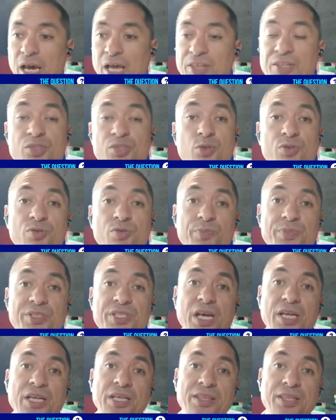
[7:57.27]
This was from
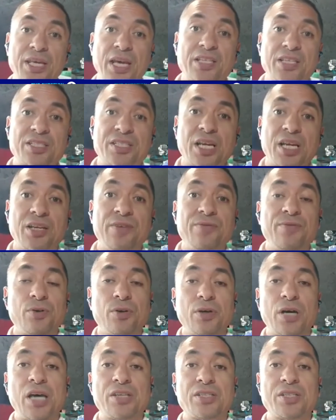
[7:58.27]
Sunny. Thanks, Sunny,
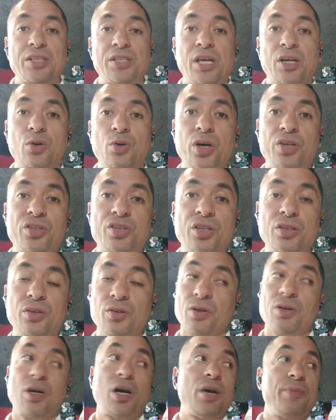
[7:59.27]
for asking that question.
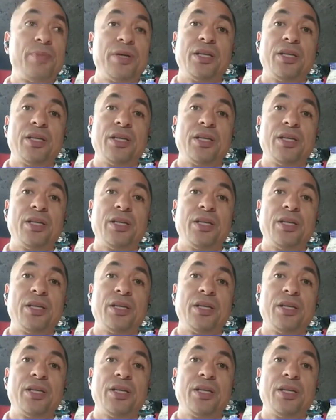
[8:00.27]
Look, I've been in